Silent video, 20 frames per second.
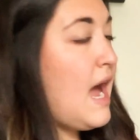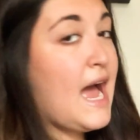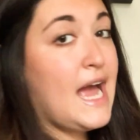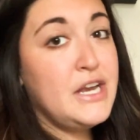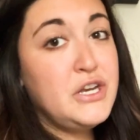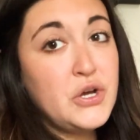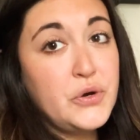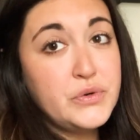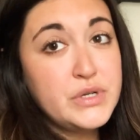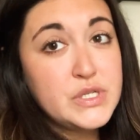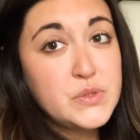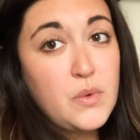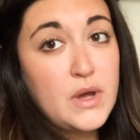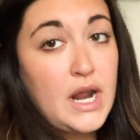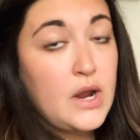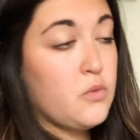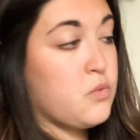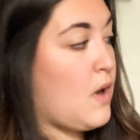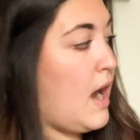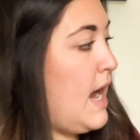I noticed
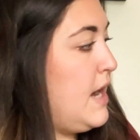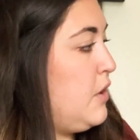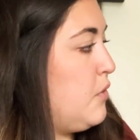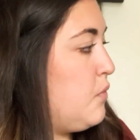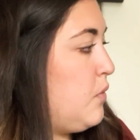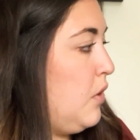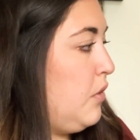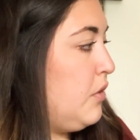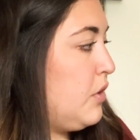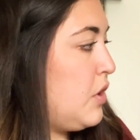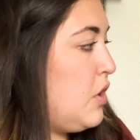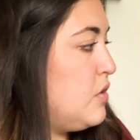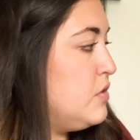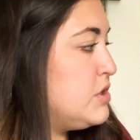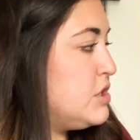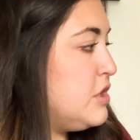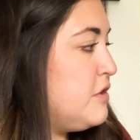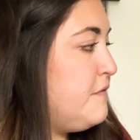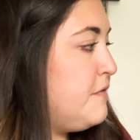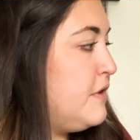when I ride a roller
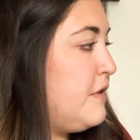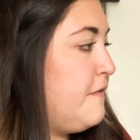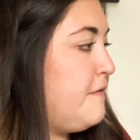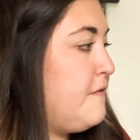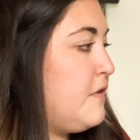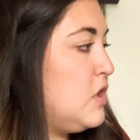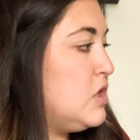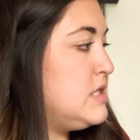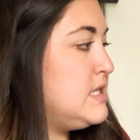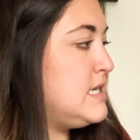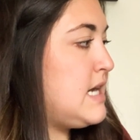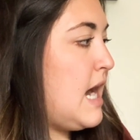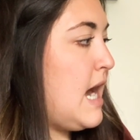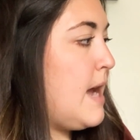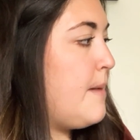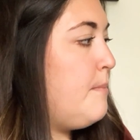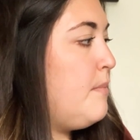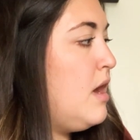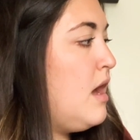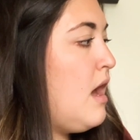coaster for the first
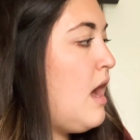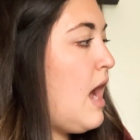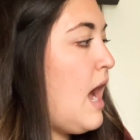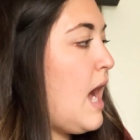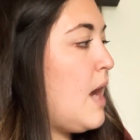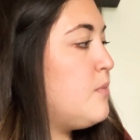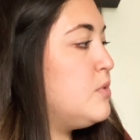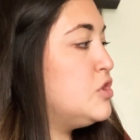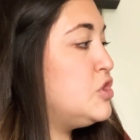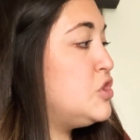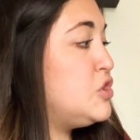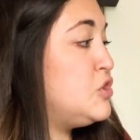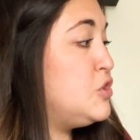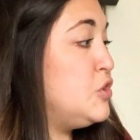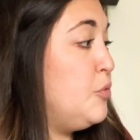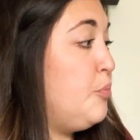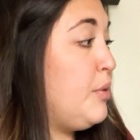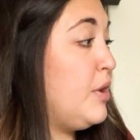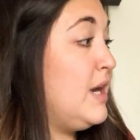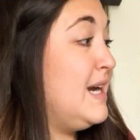time, I was
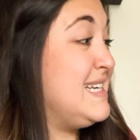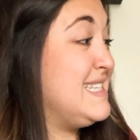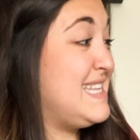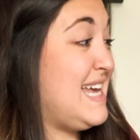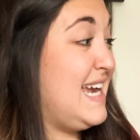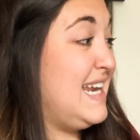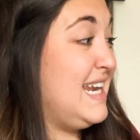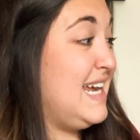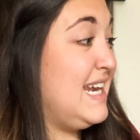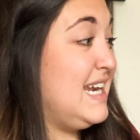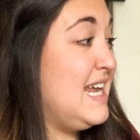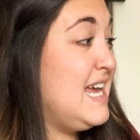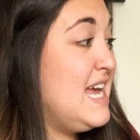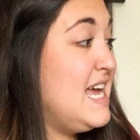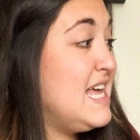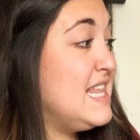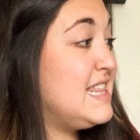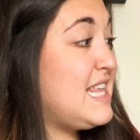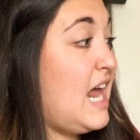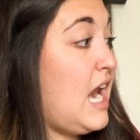super excited
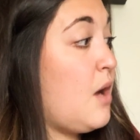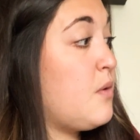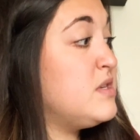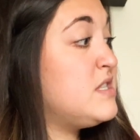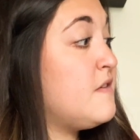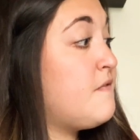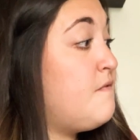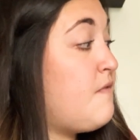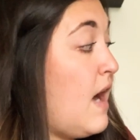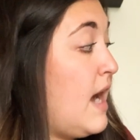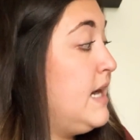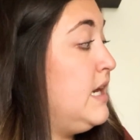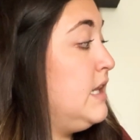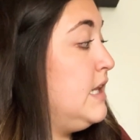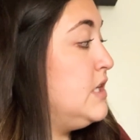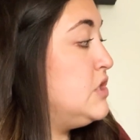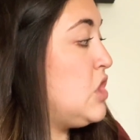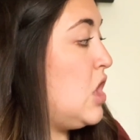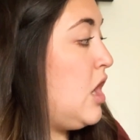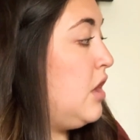that I was
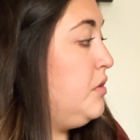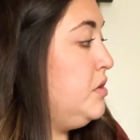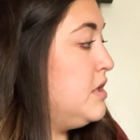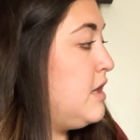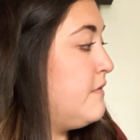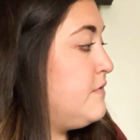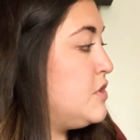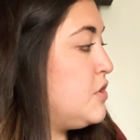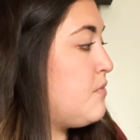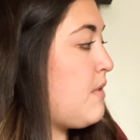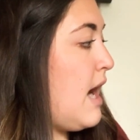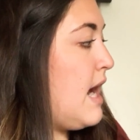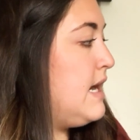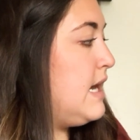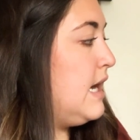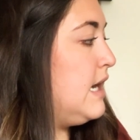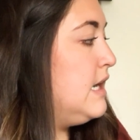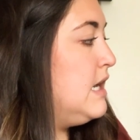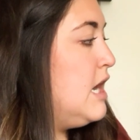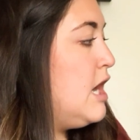finally tall enough to ride
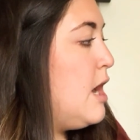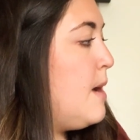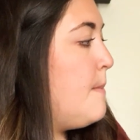it.